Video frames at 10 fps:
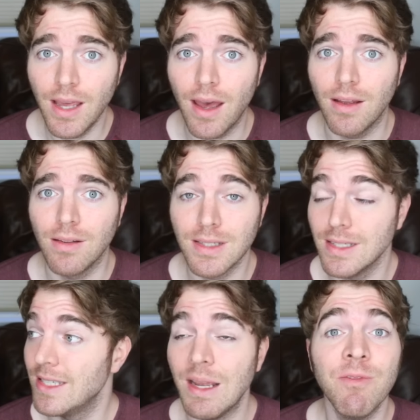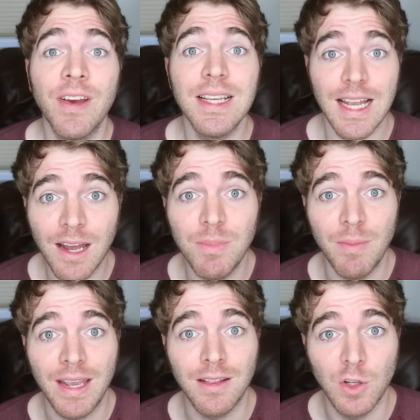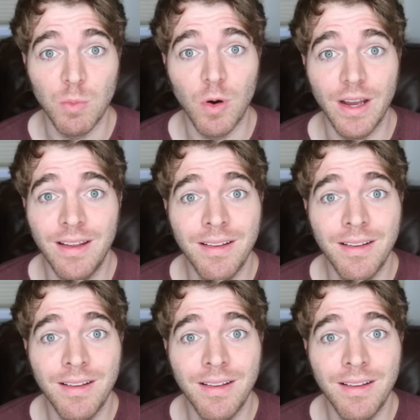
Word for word: Yeah, it's the same face I'd be making, little boy.